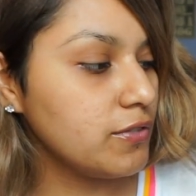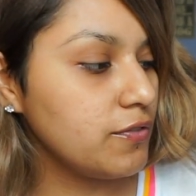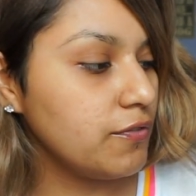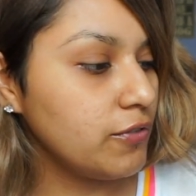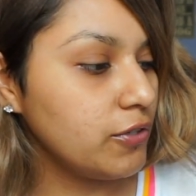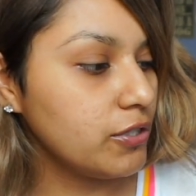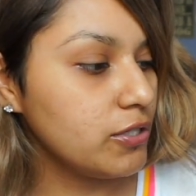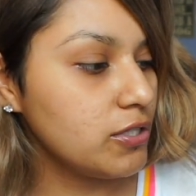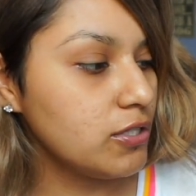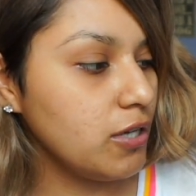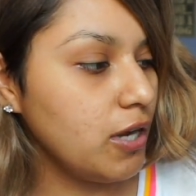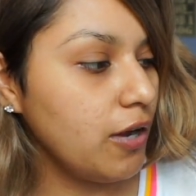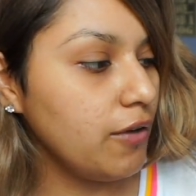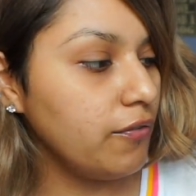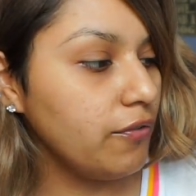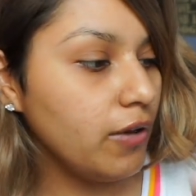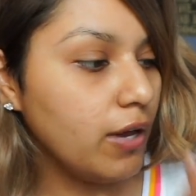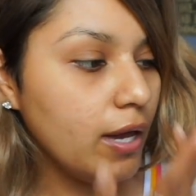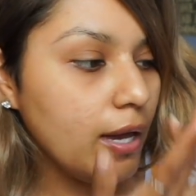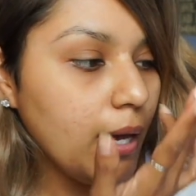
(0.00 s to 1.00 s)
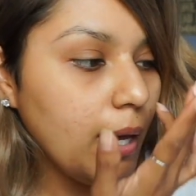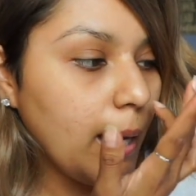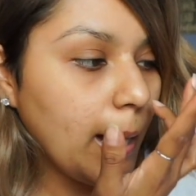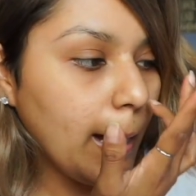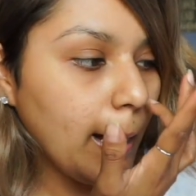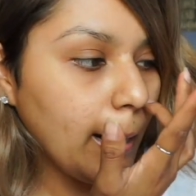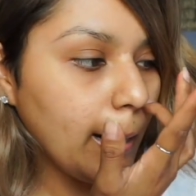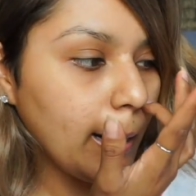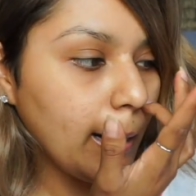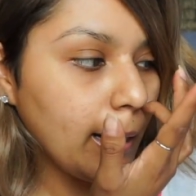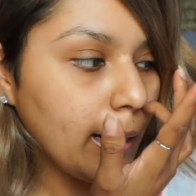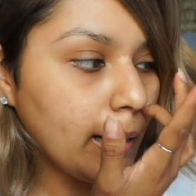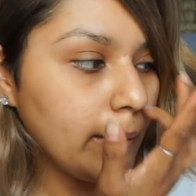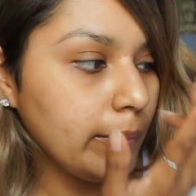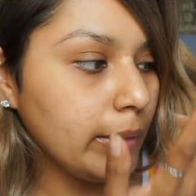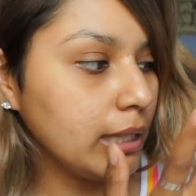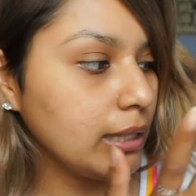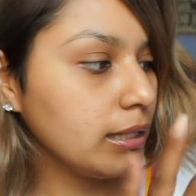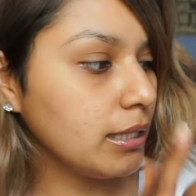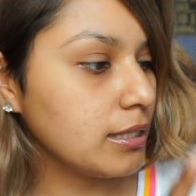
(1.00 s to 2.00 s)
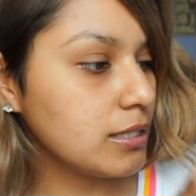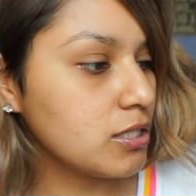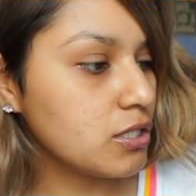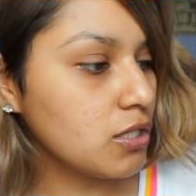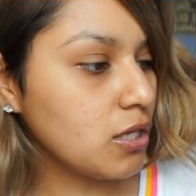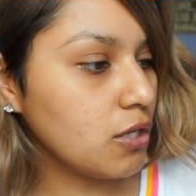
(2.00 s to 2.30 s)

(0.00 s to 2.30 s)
First off, let's